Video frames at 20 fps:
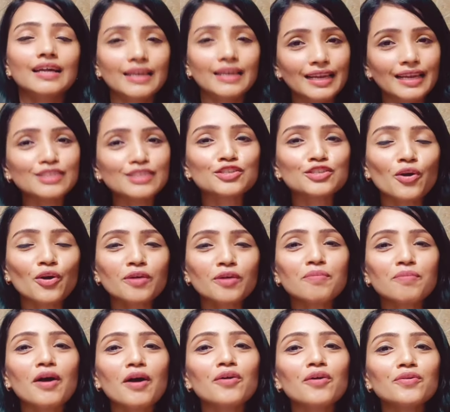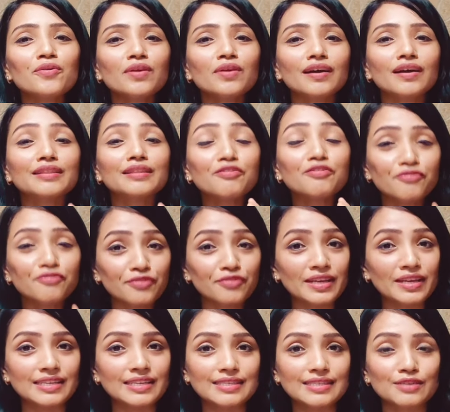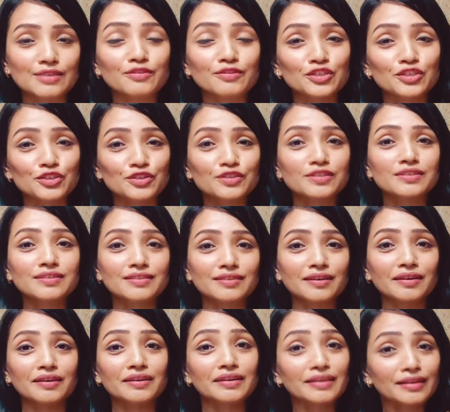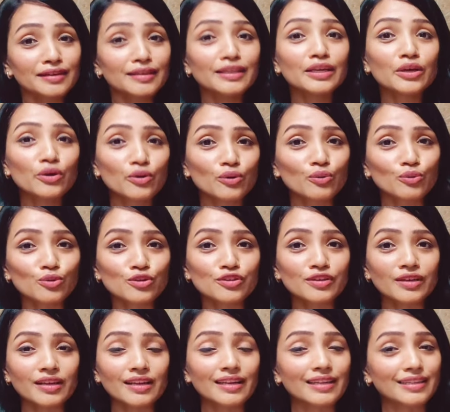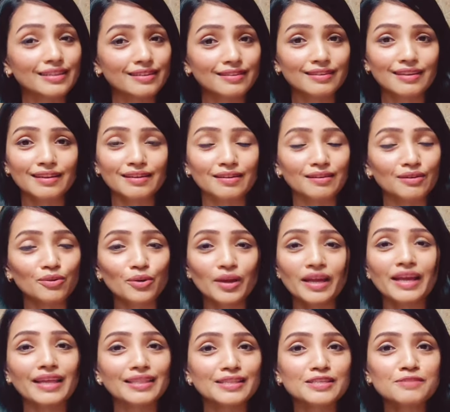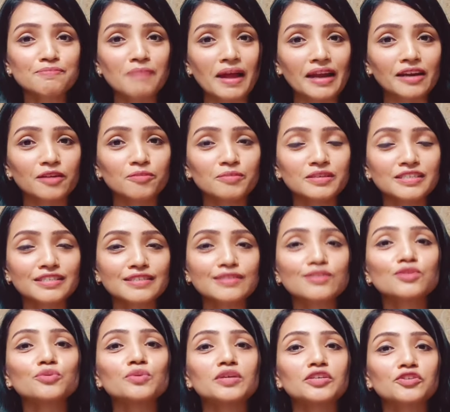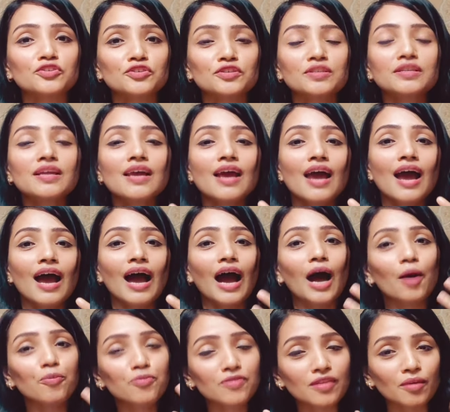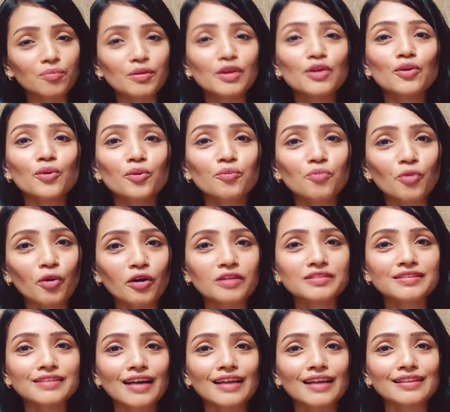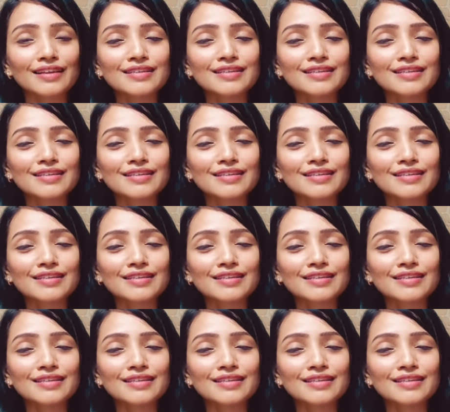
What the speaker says: Let's talk about the fees, which is really crucial. And looking at this pandemic situation, aap sabhi log bahut zyada